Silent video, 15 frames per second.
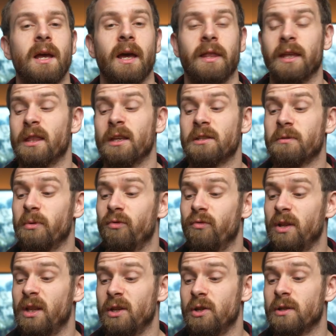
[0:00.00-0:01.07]
I think this will be
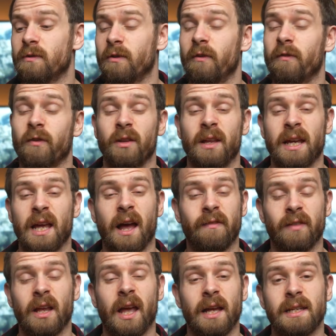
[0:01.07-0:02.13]
really useful for like
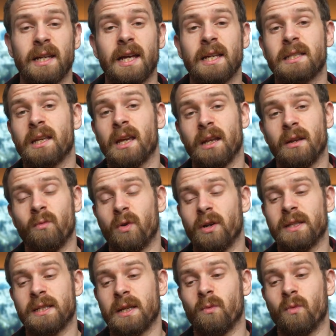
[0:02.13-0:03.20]
having at a desk and where
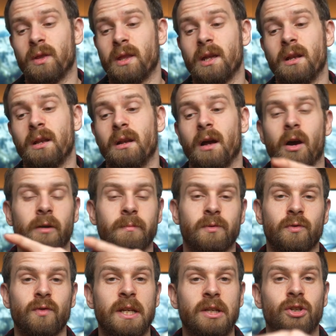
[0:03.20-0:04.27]
it's within
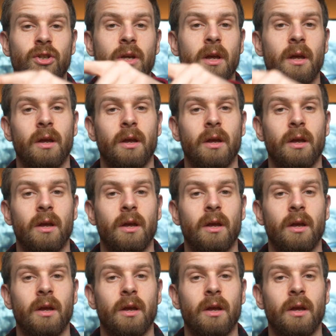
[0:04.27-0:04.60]
arm's reach,